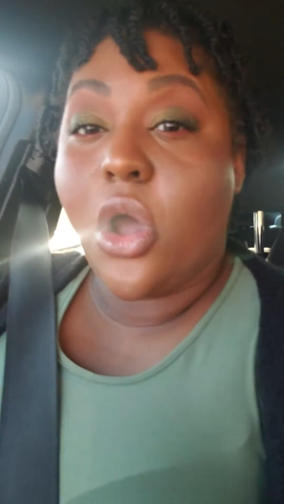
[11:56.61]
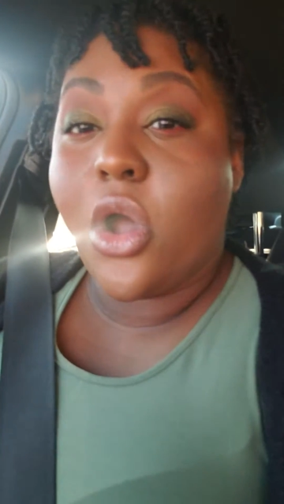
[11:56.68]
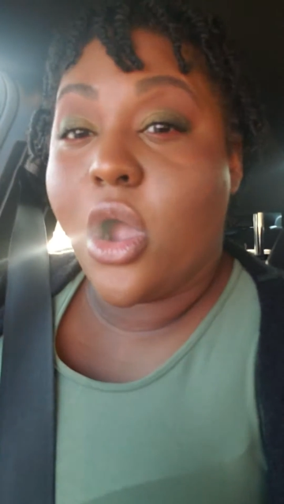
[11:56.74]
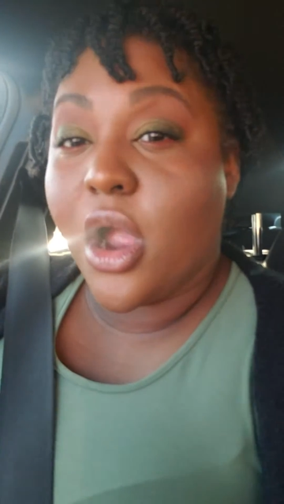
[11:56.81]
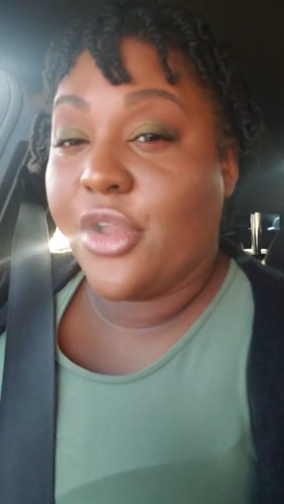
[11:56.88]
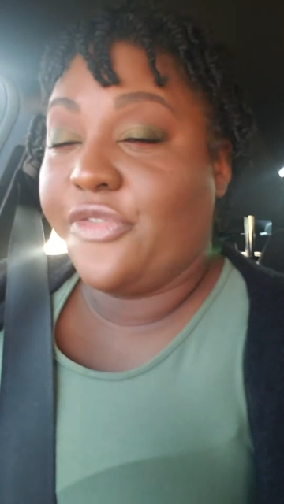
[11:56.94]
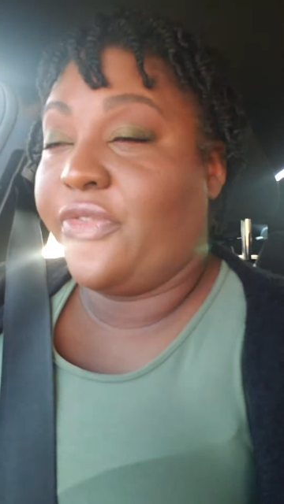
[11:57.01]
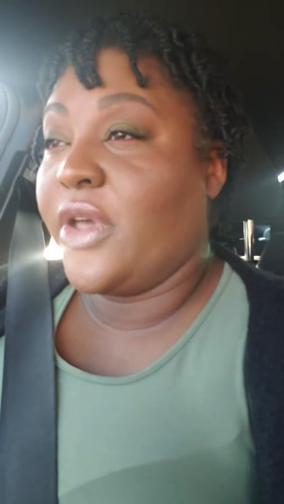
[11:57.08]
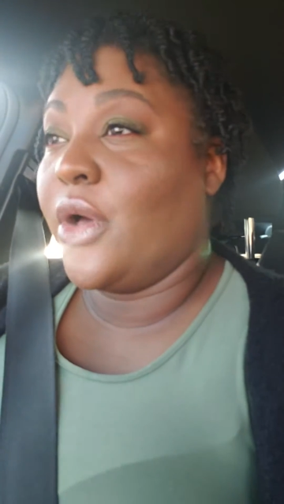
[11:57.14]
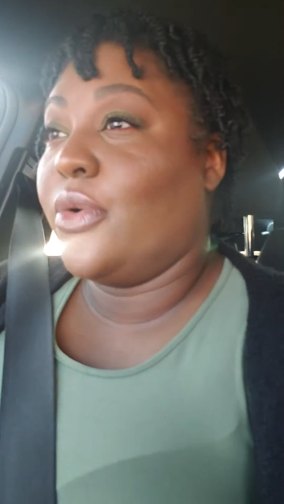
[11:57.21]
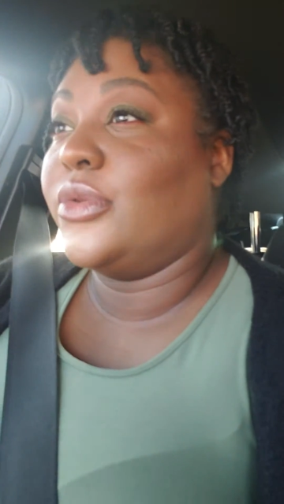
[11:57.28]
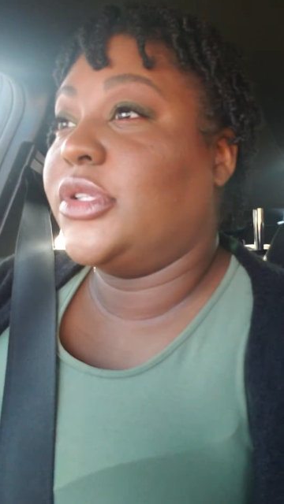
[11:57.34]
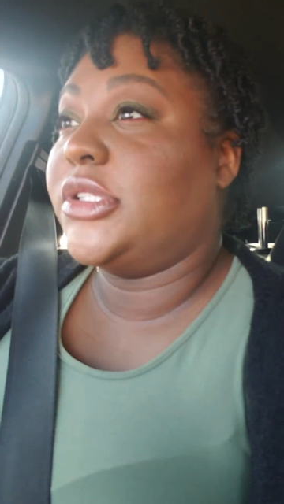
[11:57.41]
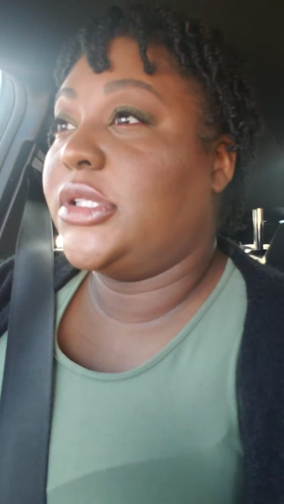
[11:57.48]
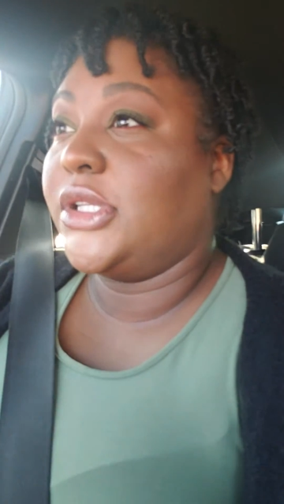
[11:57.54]

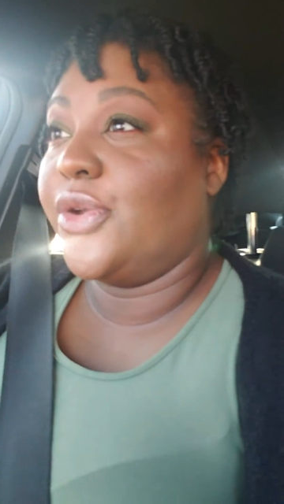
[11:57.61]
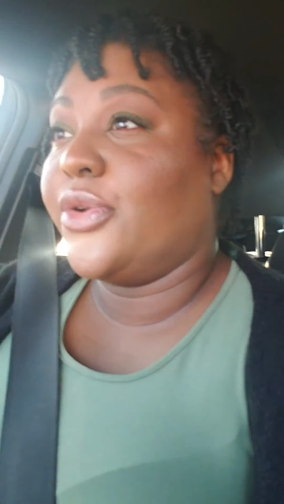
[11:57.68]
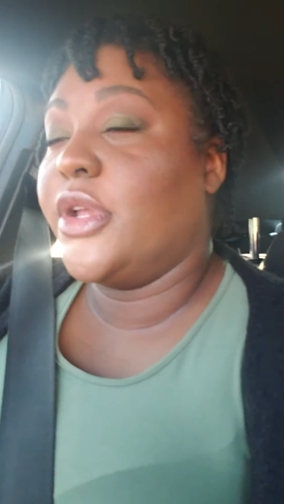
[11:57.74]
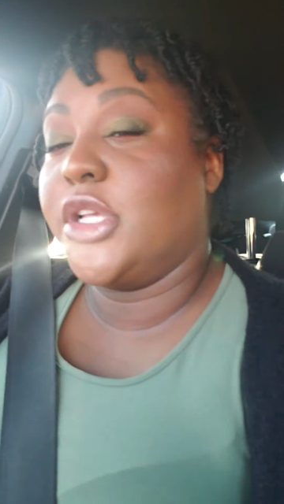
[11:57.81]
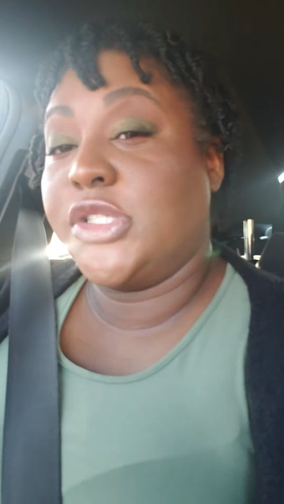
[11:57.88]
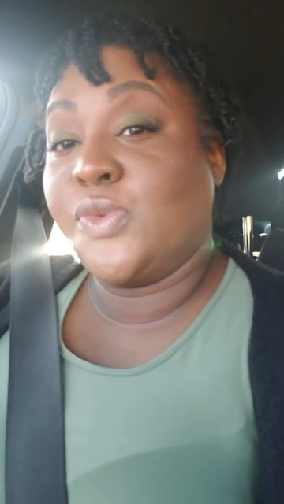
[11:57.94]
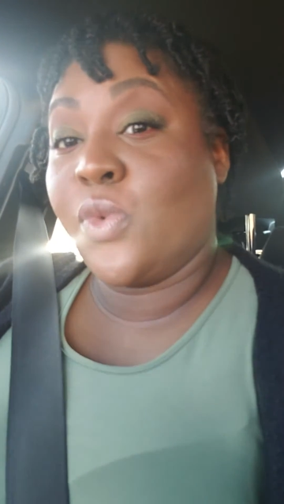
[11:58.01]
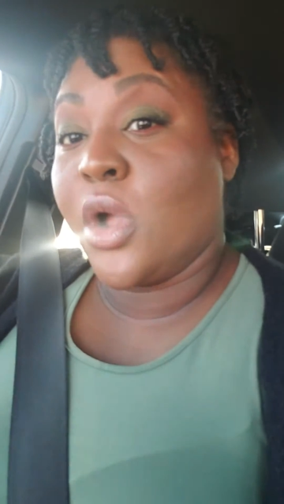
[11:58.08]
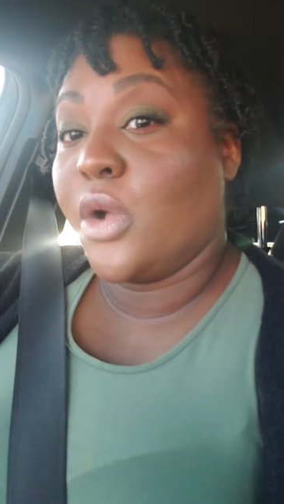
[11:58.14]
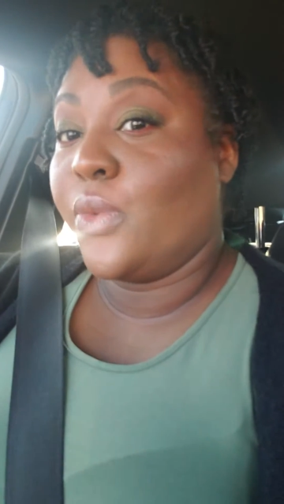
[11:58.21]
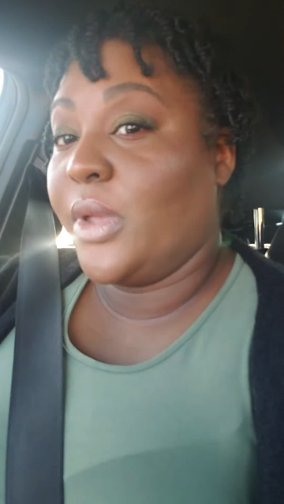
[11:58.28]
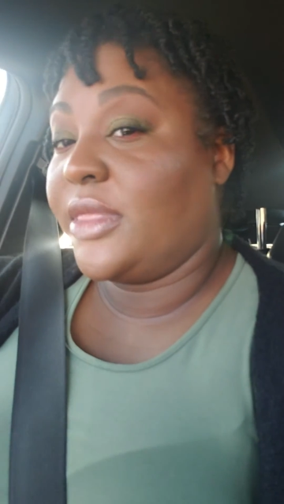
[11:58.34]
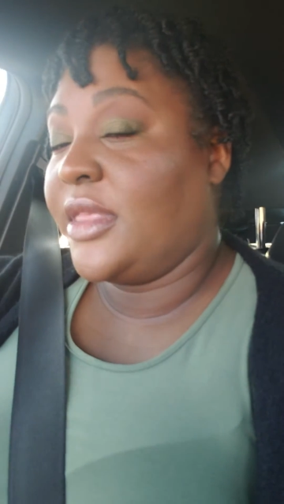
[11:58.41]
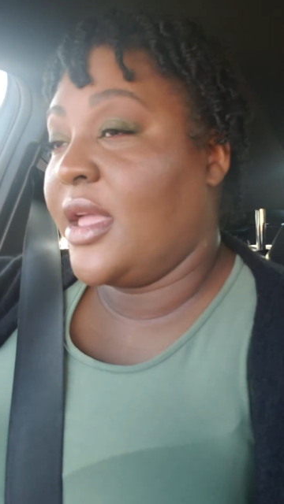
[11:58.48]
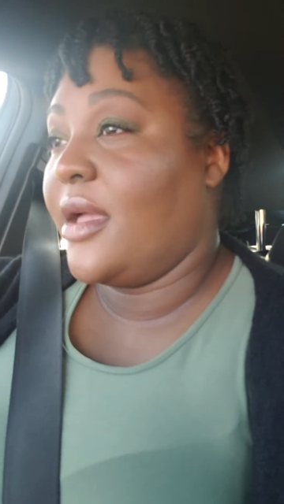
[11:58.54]
heartfelt, serious work
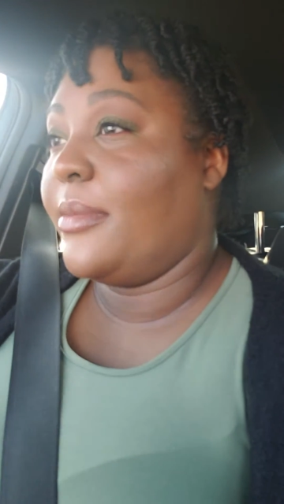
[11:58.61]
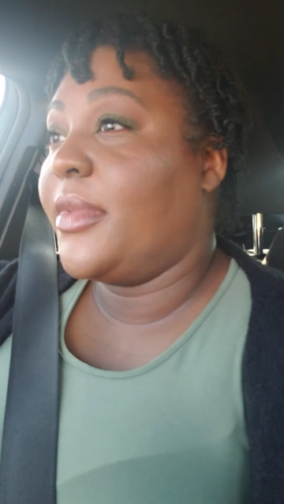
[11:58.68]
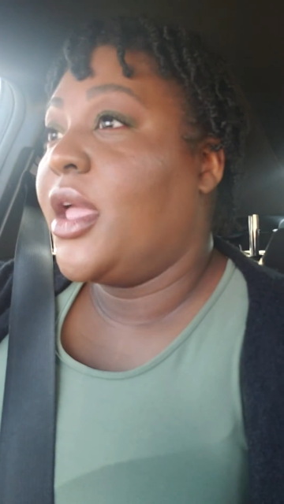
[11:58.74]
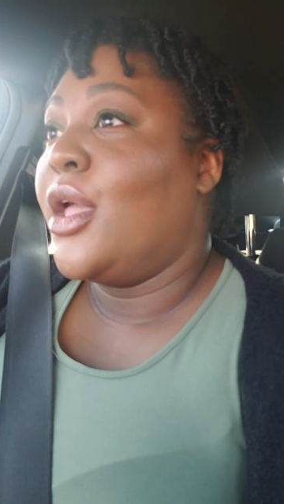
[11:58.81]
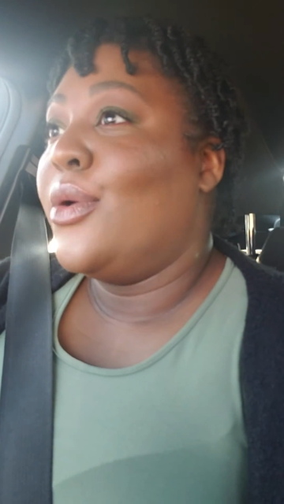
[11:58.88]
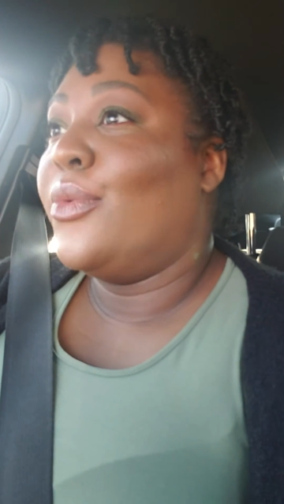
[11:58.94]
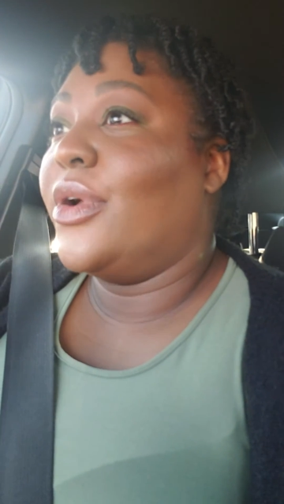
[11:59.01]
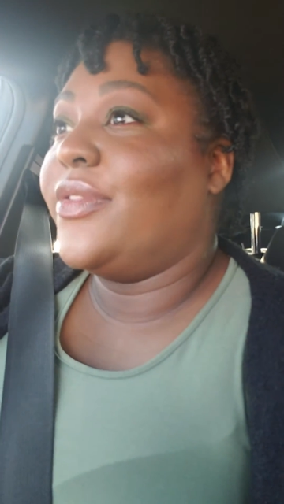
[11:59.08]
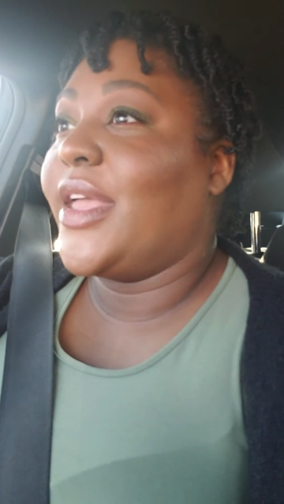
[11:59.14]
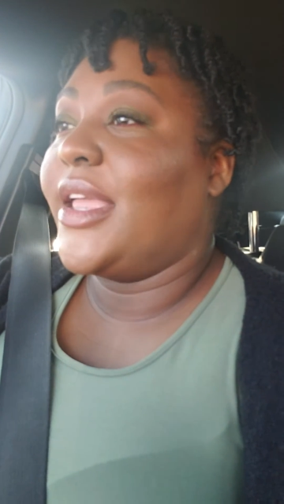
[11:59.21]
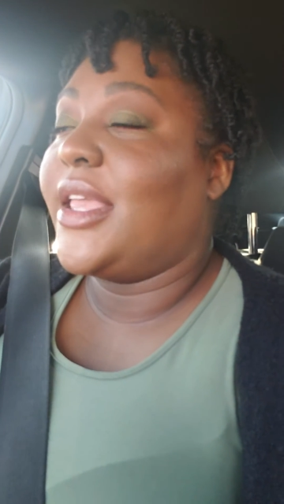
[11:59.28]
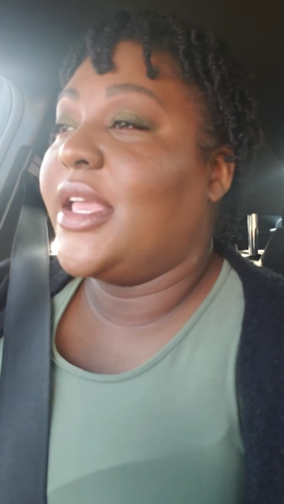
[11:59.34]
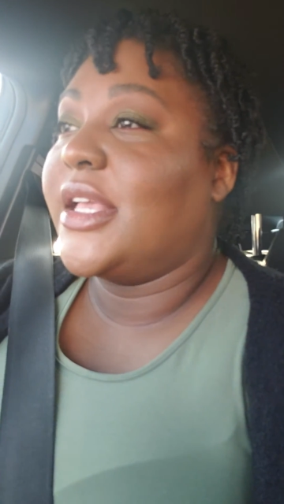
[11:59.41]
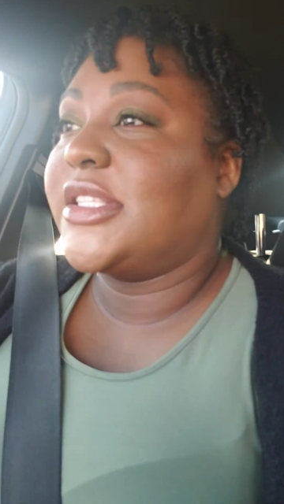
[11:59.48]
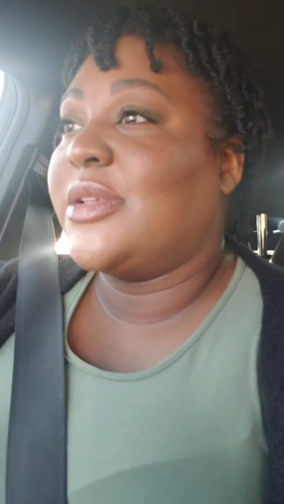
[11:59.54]
with them where they
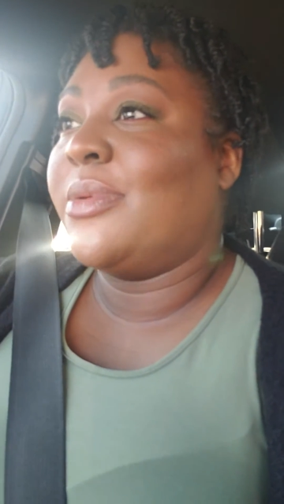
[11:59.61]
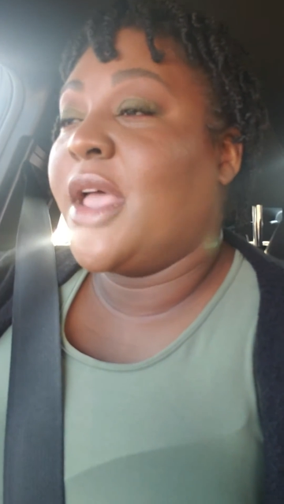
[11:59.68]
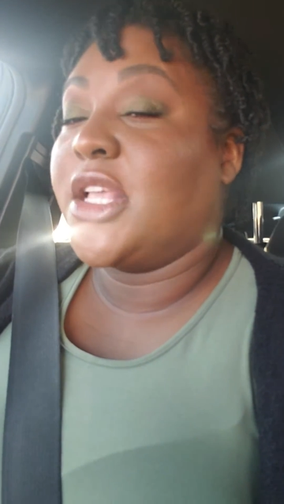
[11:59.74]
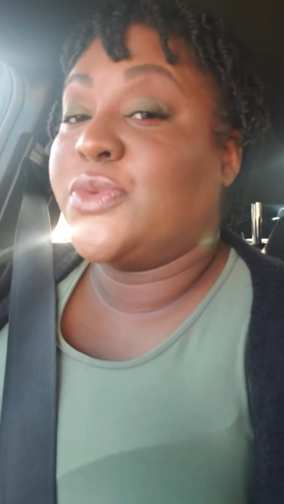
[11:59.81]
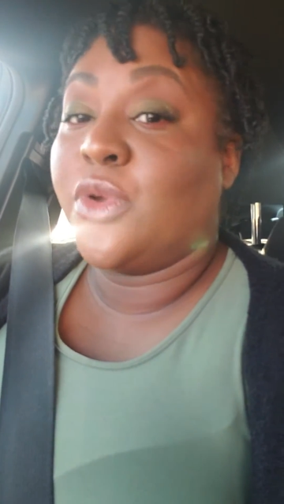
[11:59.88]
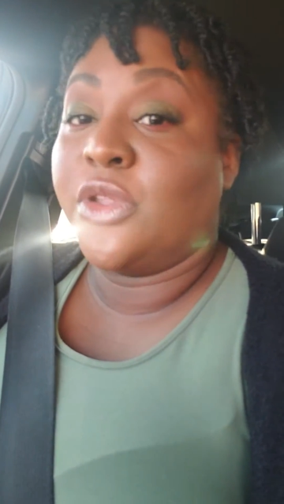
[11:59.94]
can get to a place